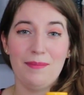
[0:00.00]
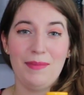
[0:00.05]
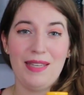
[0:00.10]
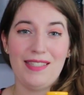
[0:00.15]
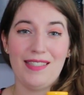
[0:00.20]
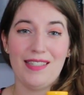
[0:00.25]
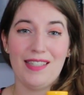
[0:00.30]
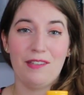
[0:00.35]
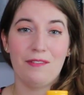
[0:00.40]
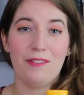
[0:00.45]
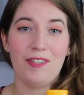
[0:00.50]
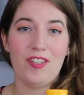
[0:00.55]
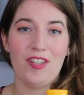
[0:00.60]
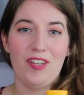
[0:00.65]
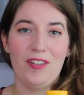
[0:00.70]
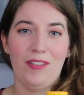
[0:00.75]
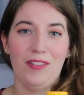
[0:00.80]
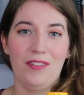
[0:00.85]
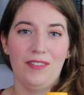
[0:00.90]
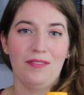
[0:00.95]
beats the
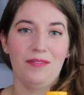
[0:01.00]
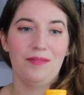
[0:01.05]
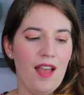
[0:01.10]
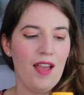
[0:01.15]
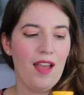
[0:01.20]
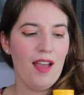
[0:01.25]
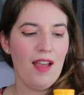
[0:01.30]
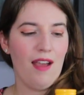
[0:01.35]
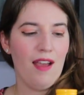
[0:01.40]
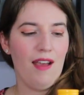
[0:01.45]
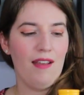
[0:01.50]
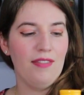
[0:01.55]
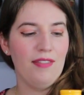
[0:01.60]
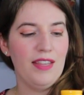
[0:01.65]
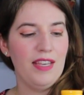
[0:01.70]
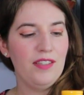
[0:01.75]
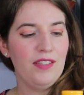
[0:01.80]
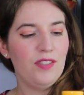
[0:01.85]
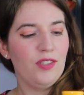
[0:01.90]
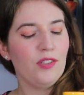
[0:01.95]
original. And
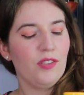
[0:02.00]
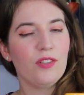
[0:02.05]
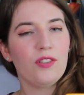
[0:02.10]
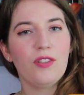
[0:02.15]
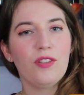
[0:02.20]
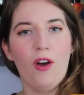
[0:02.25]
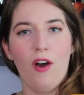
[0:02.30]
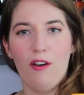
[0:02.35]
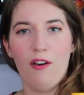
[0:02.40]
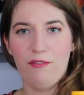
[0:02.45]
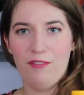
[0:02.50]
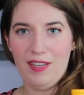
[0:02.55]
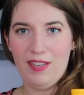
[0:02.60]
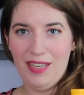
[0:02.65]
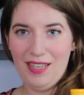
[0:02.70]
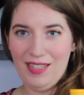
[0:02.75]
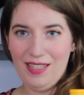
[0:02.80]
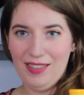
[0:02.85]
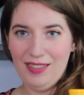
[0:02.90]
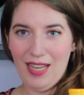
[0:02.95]
this
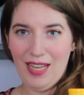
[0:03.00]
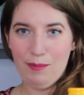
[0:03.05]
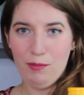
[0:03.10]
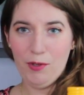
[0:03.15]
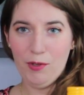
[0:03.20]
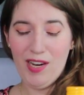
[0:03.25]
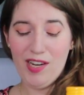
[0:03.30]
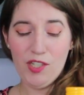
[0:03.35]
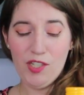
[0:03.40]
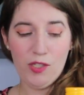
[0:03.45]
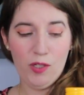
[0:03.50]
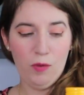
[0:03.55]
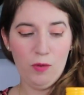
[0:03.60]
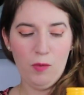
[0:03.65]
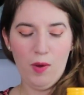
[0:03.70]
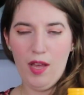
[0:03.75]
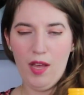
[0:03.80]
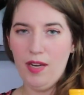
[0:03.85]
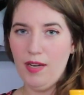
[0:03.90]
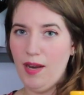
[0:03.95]
coffee collaboration
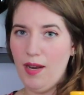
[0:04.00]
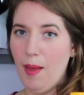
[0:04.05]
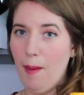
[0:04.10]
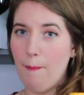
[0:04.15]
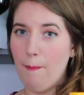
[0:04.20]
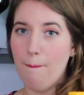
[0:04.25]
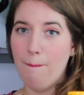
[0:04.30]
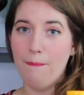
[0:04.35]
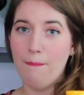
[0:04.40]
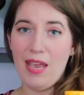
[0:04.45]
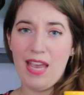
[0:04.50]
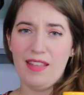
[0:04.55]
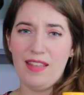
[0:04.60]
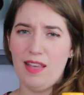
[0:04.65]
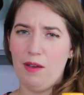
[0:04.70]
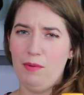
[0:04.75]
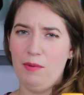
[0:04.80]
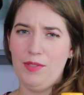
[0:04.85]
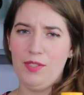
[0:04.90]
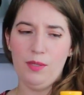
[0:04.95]
one, man,
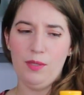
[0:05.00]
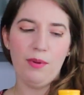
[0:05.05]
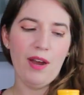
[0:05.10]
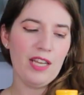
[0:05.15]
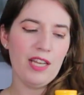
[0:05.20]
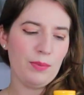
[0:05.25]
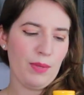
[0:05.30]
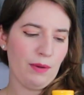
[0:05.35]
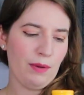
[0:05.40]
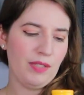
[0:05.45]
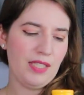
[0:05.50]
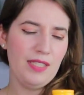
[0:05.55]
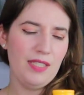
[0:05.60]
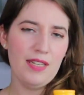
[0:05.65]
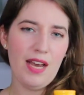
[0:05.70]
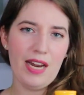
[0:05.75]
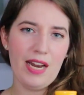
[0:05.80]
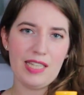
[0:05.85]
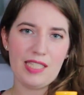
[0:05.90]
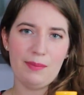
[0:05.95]
that one surprised me. I was
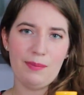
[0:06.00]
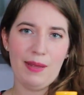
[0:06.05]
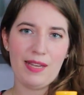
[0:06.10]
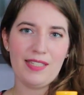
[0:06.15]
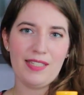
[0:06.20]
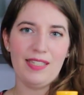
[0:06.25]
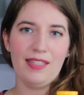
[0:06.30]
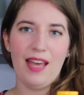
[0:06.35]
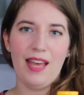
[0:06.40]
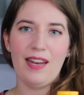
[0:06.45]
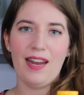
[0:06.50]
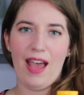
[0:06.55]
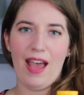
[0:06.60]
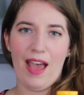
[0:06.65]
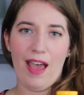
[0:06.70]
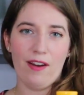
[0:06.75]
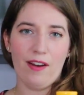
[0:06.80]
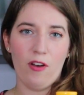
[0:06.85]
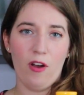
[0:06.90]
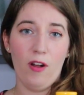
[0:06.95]
not expecting that
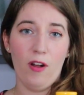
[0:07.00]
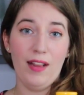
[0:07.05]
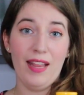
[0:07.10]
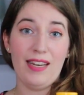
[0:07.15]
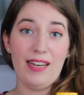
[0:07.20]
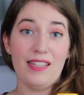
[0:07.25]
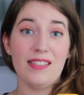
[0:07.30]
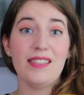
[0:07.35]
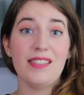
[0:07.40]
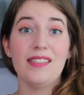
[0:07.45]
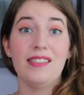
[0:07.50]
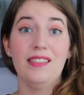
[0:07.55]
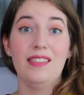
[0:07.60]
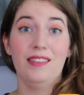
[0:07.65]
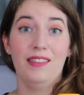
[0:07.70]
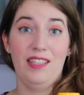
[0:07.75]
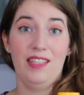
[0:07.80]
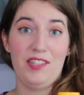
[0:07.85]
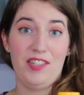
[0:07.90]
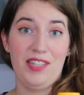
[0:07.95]
at all, and it's
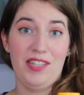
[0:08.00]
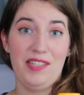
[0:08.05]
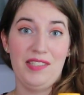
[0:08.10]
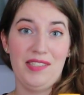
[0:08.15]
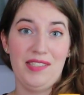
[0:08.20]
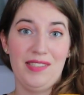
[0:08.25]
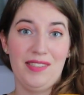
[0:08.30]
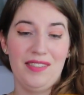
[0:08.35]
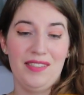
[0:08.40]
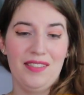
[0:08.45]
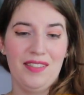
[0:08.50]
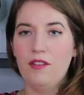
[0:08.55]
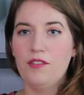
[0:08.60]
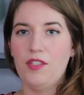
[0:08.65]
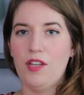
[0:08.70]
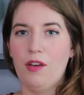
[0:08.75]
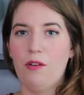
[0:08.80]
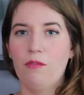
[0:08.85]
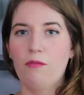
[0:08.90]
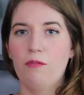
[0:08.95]
delicious.
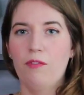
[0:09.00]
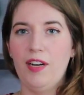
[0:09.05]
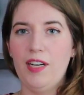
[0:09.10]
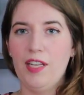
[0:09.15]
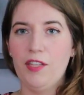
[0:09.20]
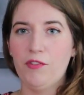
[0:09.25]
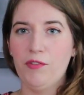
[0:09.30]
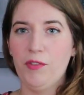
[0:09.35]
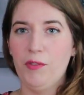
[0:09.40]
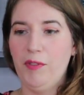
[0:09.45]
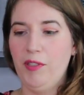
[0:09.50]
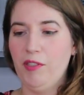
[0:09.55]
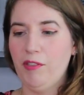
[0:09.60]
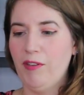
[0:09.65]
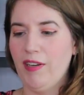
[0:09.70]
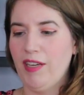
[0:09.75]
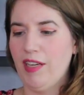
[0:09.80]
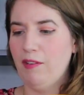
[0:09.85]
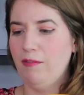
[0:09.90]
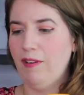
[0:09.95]
So running through real
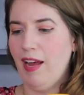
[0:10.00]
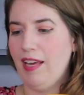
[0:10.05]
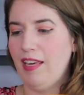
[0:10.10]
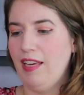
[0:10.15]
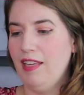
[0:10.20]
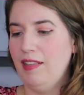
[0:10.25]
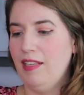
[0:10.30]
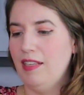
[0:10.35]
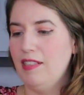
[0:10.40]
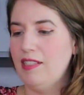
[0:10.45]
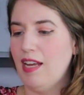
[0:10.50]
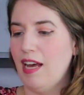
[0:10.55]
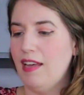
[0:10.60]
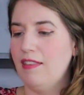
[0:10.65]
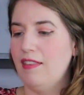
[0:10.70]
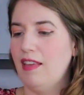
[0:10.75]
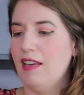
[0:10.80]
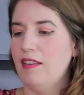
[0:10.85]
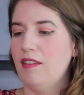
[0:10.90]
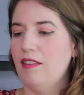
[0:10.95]
quick and ranking these, I
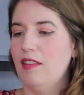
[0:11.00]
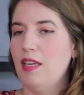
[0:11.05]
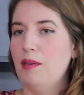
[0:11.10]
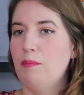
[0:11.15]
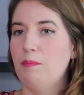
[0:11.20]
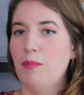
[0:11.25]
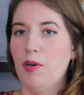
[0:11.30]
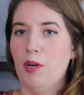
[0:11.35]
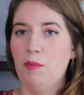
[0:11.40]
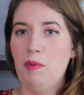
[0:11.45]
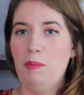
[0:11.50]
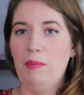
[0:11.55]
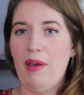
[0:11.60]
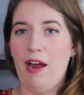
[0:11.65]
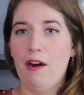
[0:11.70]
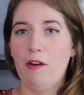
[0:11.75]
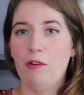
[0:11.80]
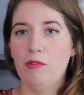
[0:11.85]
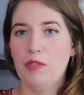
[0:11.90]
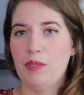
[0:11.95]
think the bourbon
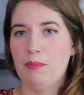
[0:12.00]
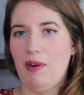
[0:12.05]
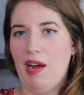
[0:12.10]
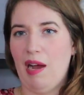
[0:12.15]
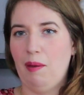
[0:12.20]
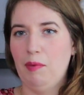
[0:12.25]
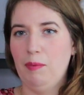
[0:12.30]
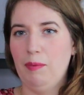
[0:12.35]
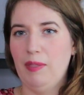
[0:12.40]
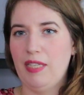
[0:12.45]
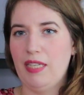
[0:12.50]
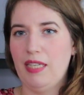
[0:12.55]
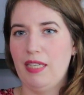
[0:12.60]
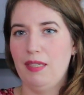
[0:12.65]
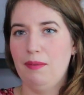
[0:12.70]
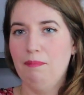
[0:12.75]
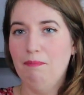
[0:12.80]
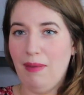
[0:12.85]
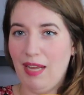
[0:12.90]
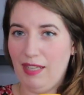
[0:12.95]
barrel was
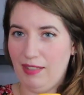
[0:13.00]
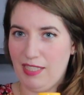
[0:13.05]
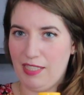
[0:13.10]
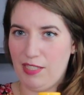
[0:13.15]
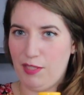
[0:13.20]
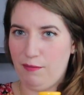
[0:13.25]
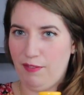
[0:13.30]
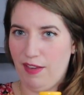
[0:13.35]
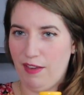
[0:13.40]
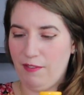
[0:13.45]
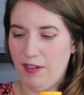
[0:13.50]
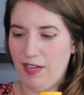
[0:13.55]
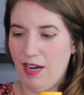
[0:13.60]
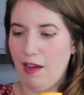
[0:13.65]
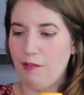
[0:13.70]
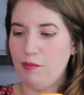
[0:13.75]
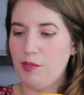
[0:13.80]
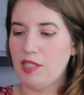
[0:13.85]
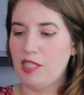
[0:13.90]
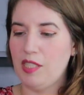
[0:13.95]
probably my least favorite.
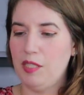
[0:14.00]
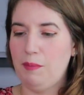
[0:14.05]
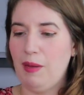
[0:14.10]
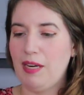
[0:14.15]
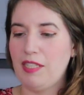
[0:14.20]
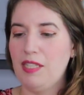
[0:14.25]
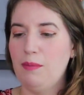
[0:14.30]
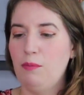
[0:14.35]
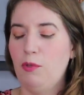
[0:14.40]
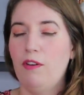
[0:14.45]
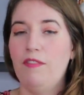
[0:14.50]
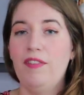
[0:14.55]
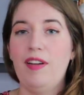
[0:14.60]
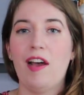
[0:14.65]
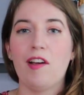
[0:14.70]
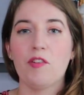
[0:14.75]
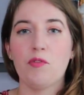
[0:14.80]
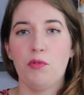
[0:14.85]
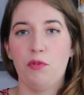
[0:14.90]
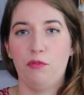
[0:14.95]
I was expecting more of an
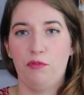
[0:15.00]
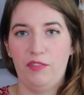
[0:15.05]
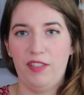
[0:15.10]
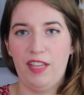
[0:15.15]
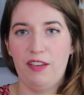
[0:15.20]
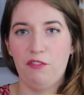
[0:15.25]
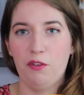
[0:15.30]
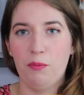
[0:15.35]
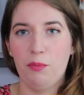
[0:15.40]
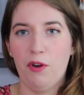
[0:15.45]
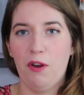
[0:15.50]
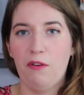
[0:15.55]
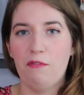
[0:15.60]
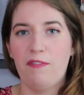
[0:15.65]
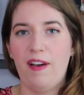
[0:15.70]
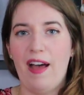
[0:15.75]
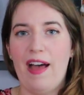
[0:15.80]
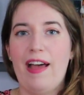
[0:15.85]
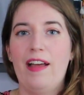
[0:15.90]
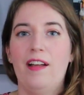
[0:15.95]
actual flavor
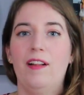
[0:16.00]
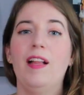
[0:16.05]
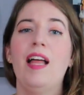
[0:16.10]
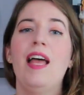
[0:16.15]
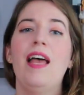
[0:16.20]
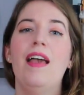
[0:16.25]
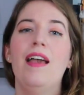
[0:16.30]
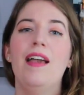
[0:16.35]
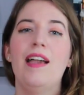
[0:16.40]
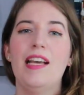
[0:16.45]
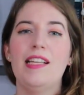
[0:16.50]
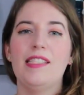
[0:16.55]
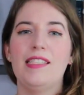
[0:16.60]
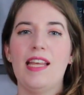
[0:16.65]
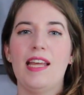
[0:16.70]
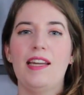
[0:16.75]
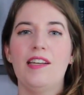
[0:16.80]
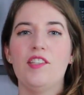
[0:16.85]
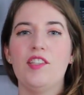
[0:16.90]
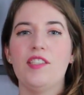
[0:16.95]
profile.
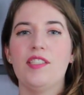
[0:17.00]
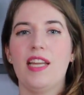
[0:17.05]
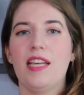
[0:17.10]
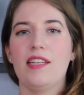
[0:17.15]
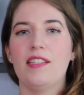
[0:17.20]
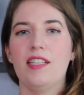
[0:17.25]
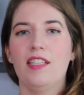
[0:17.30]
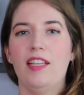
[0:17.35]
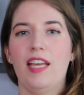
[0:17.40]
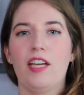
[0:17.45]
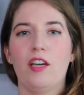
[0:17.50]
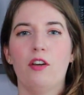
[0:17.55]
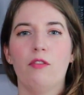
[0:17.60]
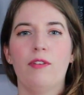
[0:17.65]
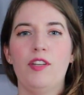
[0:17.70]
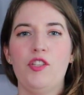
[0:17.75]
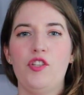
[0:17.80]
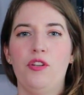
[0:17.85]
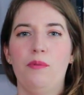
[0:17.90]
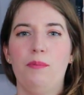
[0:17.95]
Instead, it just tasted like
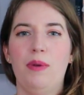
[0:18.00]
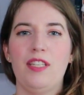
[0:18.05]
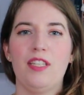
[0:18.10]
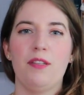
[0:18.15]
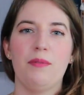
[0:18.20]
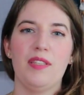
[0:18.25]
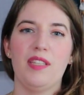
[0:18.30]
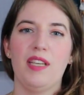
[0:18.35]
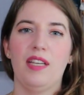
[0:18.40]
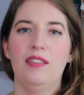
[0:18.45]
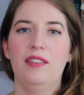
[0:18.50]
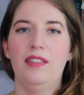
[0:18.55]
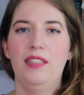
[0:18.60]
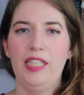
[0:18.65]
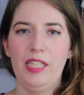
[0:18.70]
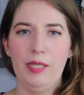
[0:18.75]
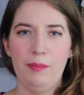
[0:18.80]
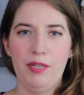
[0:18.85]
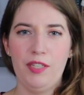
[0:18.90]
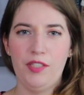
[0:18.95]
original Bundy with a
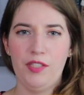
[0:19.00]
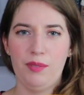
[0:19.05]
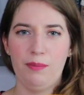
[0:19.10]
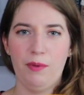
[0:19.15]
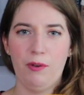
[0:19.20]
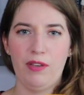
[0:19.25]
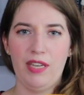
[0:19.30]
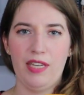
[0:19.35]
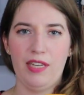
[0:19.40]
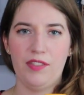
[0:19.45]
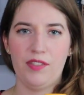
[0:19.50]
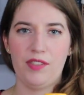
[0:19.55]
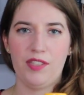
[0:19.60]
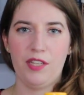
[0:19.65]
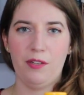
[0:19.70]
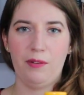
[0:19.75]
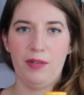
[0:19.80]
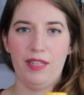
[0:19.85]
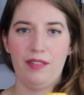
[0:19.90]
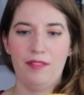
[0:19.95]
little bit of smokiness
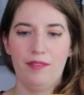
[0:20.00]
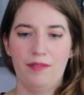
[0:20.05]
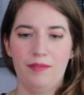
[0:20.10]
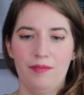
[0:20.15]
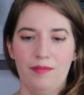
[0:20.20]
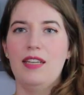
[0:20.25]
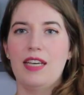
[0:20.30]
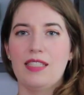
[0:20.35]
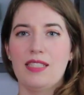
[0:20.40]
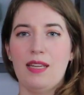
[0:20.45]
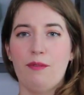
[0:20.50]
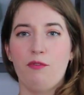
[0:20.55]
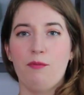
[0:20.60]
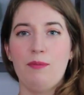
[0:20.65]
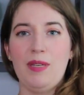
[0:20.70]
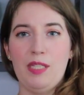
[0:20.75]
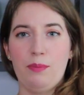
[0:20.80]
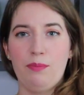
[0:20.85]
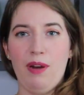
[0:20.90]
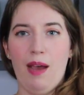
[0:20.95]
to it. Next up for
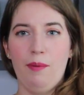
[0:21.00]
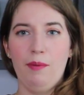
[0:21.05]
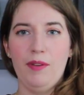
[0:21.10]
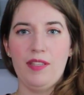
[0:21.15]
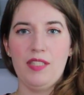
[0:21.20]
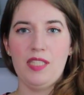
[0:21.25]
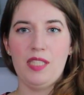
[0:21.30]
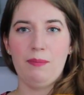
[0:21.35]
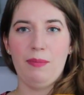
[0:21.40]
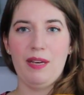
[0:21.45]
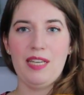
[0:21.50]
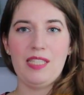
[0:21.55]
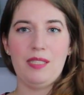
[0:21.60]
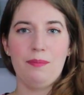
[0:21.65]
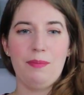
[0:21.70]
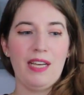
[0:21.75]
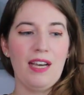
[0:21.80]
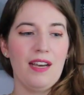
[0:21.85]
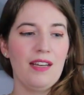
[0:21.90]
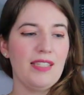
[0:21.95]
me is probably the spice,
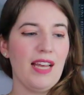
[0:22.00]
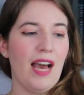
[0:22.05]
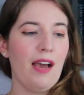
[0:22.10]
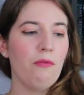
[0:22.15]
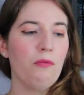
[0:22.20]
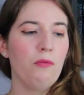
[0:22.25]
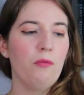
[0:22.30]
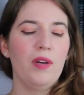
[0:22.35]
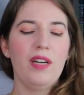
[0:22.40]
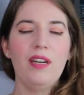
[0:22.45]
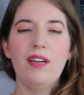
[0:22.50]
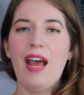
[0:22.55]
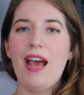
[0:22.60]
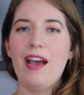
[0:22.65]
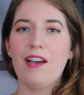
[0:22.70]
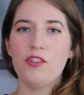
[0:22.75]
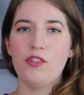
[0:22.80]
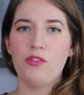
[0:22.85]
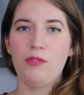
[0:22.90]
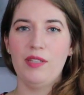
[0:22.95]
because I wouldn't
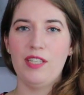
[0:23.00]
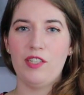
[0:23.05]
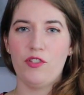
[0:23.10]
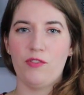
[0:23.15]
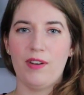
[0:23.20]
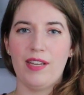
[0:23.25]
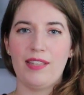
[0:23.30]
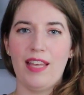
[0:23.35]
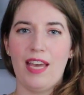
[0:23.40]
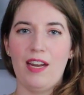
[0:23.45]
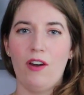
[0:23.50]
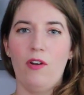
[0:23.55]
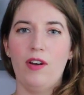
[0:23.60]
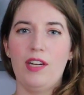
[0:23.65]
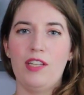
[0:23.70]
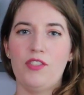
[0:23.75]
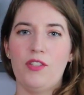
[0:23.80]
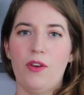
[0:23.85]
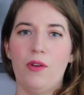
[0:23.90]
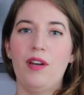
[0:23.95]
actually drink that on
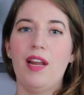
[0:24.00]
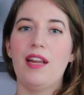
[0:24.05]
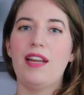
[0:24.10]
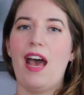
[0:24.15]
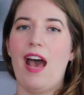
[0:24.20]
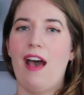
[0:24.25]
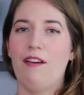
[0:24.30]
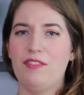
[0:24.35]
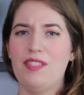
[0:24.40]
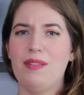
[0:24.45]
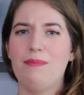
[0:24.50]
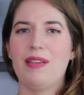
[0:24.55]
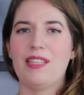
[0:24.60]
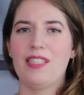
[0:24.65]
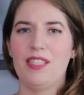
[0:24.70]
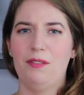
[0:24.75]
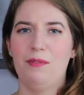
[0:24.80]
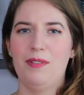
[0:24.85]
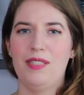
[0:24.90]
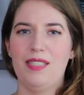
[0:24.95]
its own. I'd have to
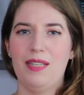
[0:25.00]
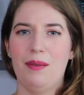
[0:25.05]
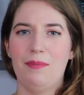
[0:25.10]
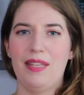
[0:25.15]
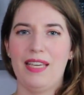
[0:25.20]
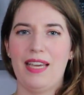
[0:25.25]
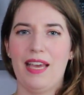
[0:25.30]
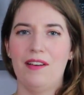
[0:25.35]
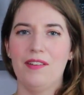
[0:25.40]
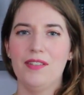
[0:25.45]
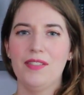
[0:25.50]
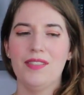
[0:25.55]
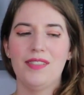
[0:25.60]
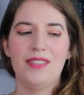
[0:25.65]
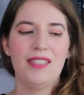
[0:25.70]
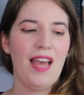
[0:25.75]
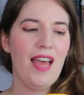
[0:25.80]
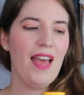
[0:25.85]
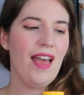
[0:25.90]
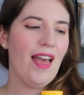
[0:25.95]
mix it with something else.